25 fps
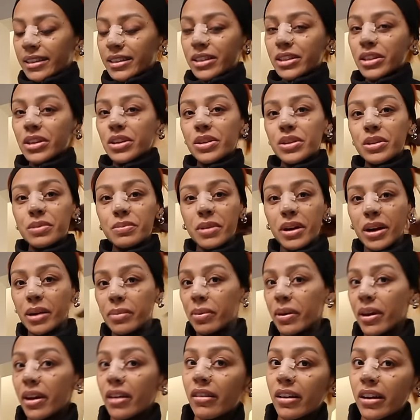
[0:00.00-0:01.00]
excuse my
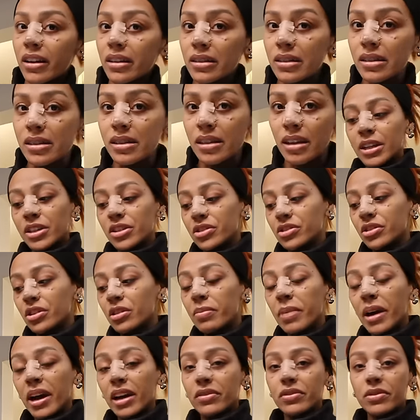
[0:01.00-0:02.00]
appearance. I just
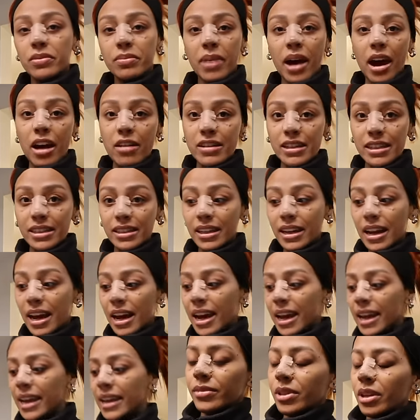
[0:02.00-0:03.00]
got back from Paris
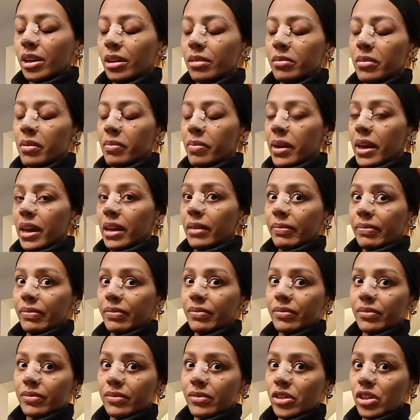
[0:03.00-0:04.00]
today, so I'm a bit
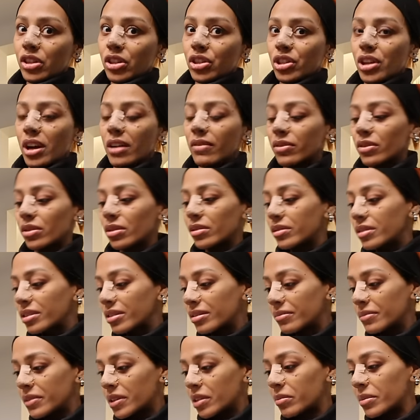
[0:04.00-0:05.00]
disheveled,
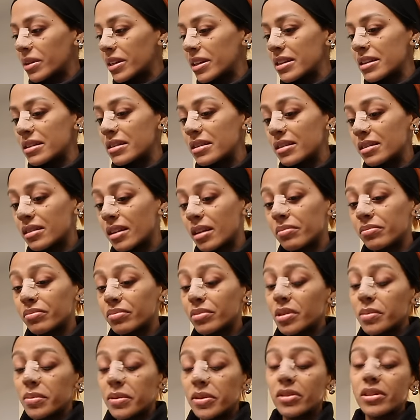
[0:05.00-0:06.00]
a little bit, um,
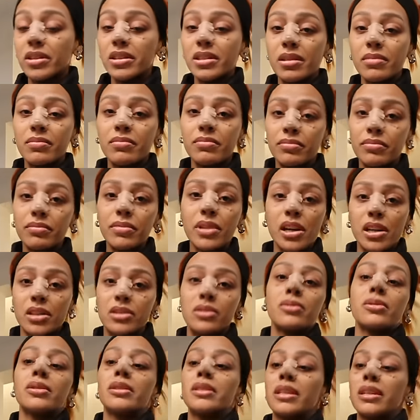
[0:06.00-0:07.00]
to be honest, I'm
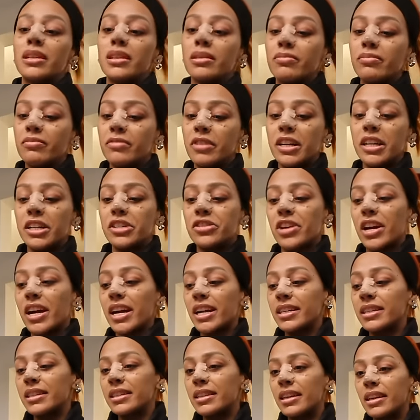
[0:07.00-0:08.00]
exhausted, I'm really
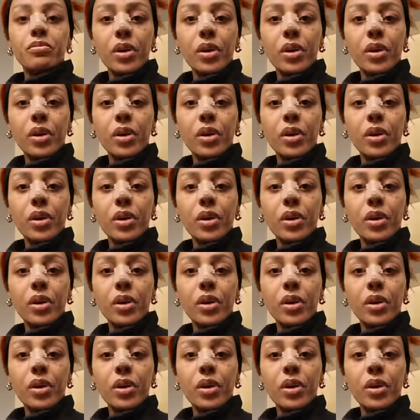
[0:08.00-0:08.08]
drained.